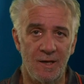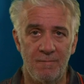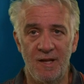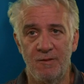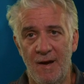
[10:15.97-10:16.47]

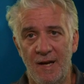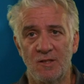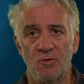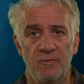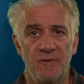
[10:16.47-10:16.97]

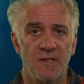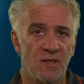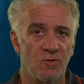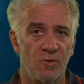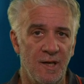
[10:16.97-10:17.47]
mathematics or
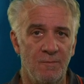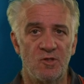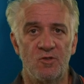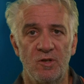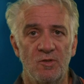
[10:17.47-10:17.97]
physics or
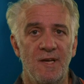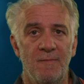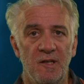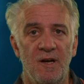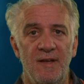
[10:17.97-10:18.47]
chemistry or
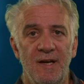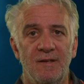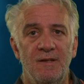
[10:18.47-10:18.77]
something like that.